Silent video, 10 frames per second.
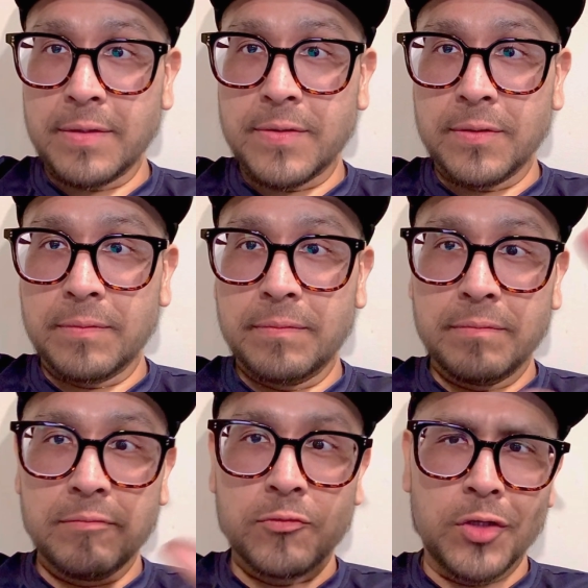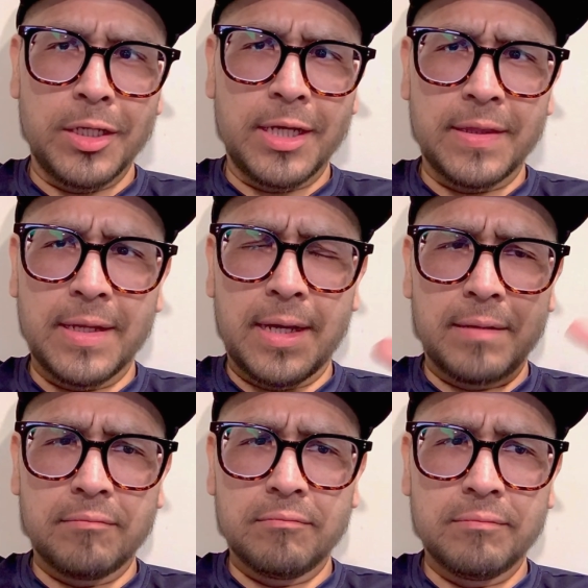So I'm trying to get that
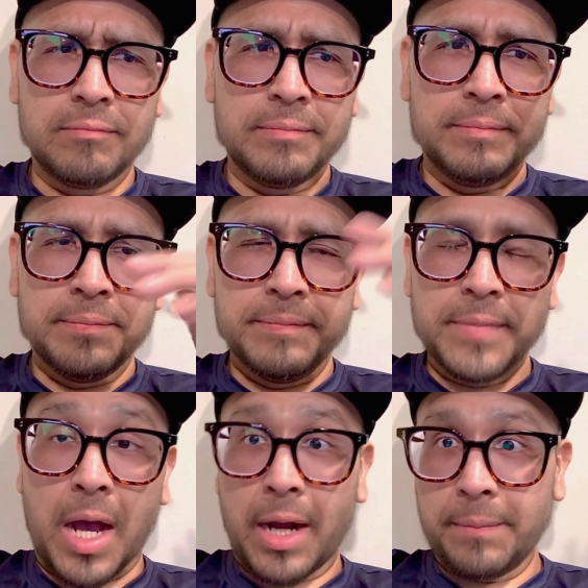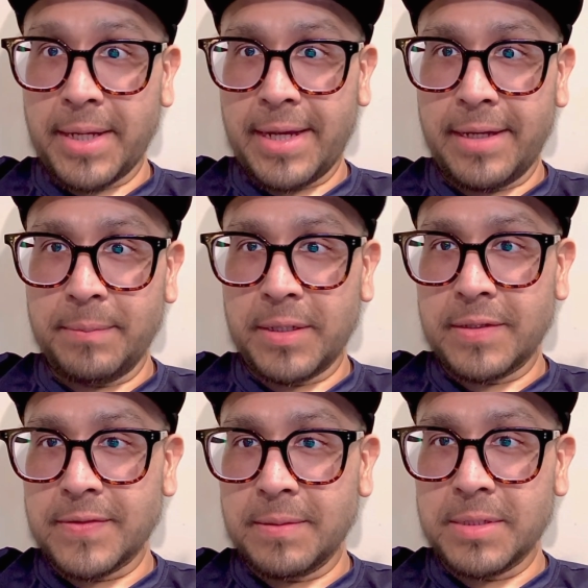out of my head, but at the
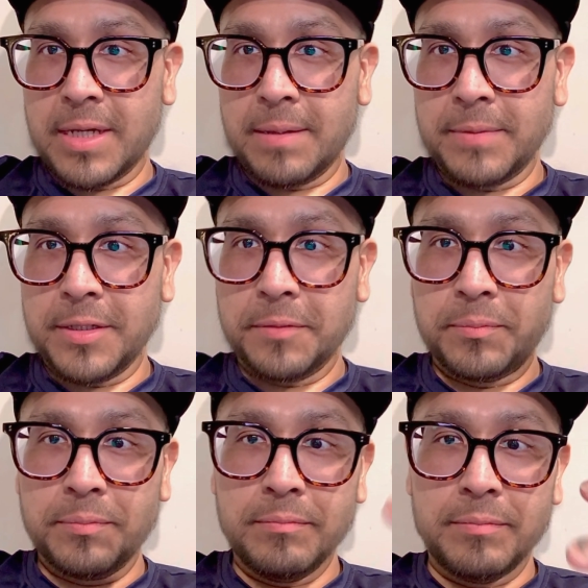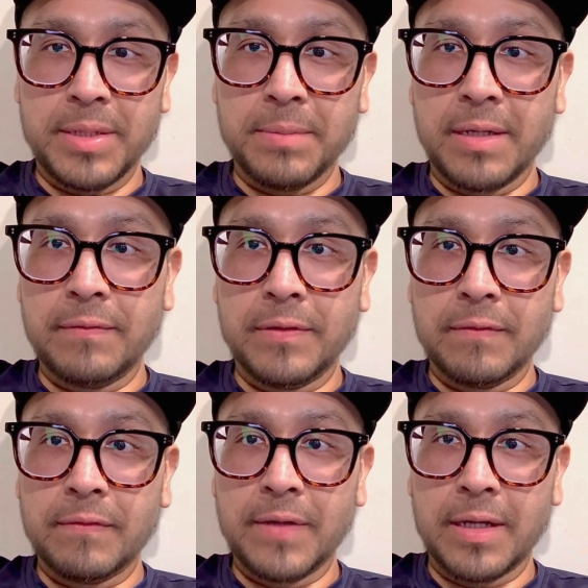same time, being mindful of
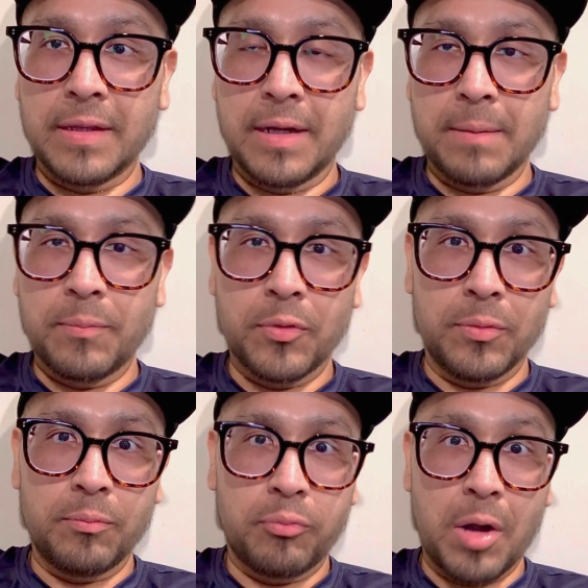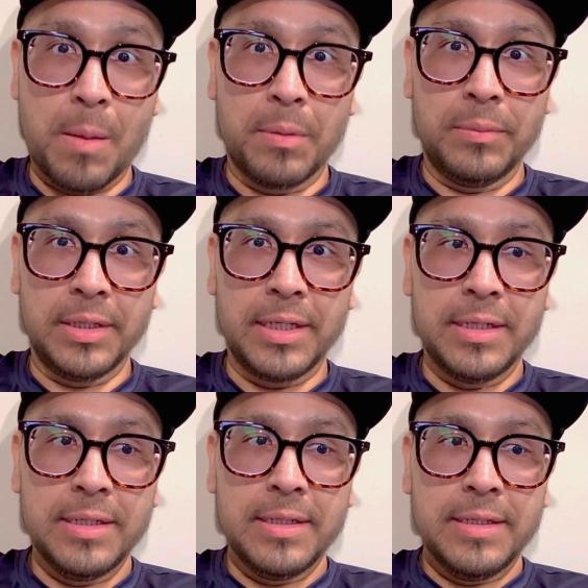the fact that I probably
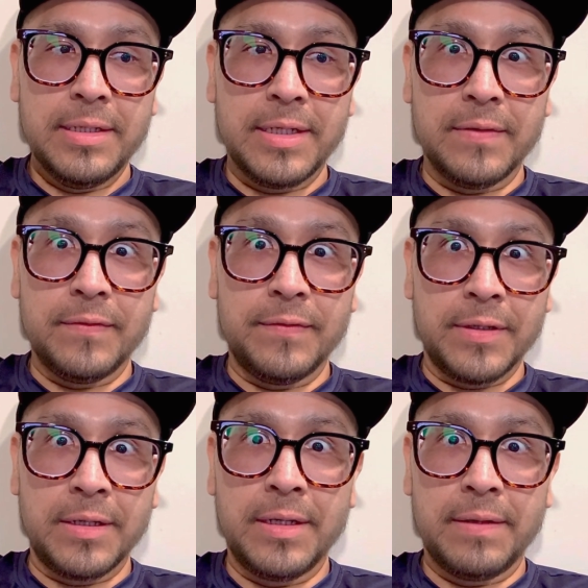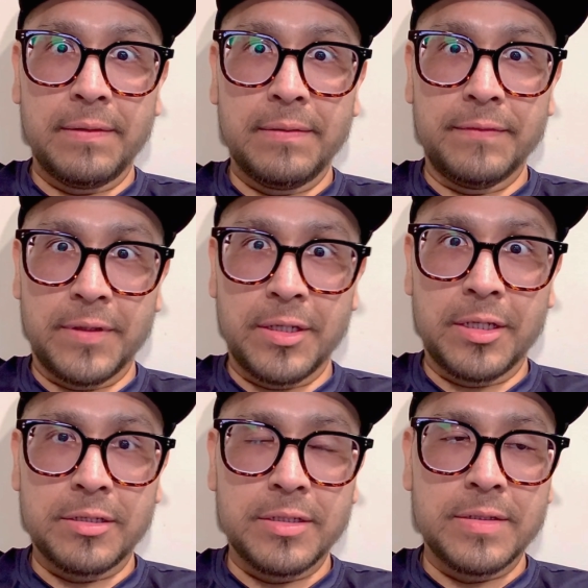get very, very
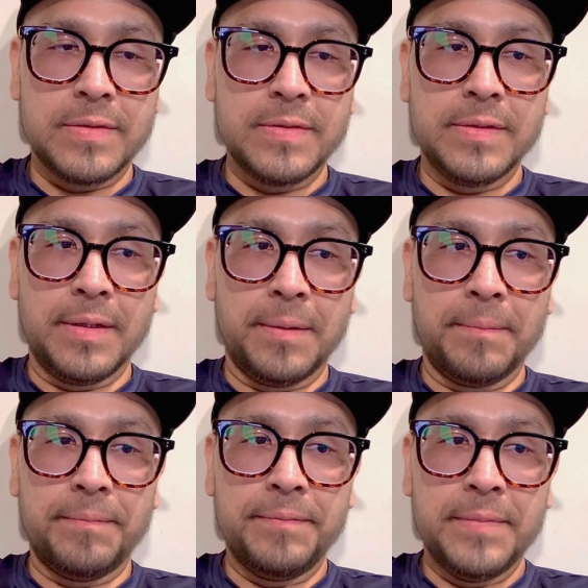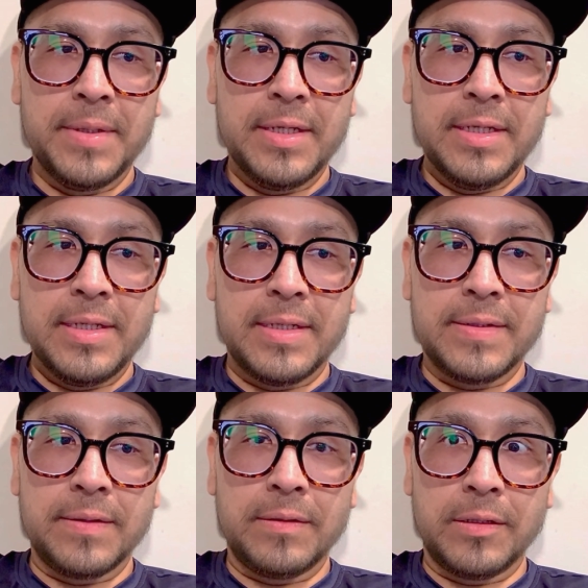nauseous. It's a
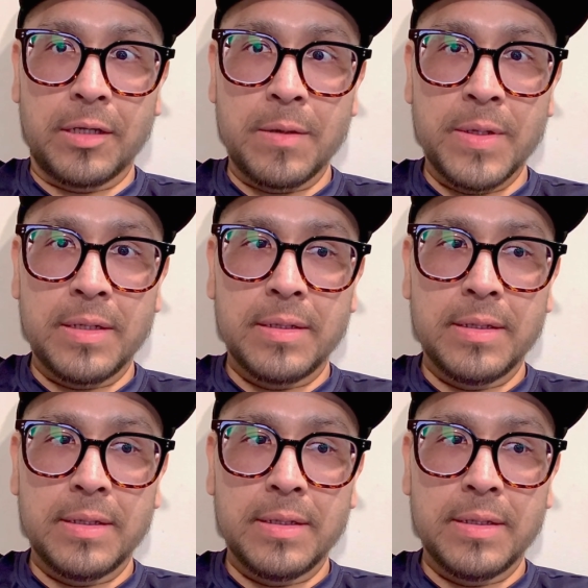little alarming.